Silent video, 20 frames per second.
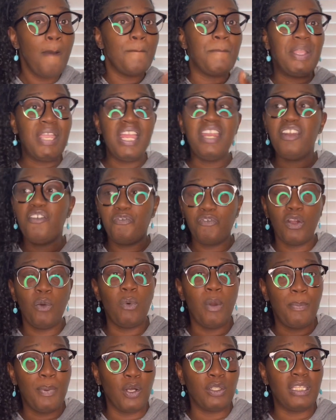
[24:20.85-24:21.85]
Being a friend
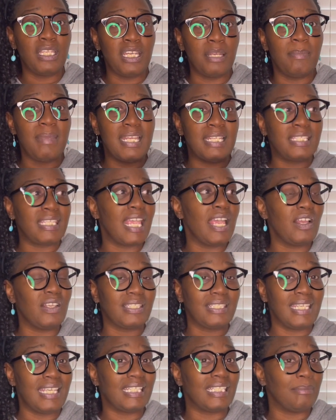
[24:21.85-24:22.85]
with both of them
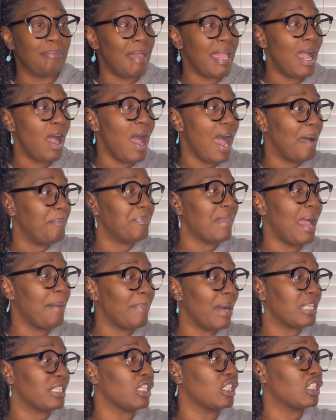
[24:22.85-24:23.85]
entails this. Mel, I'm not
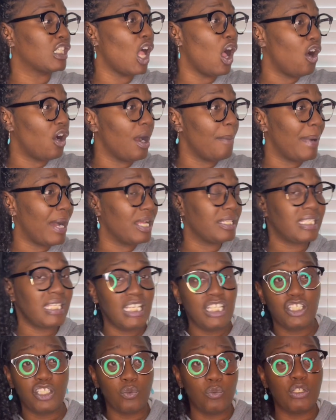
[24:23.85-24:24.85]
about to talk about
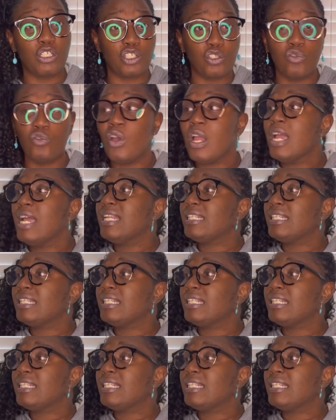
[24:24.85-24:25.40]
Tisha with you.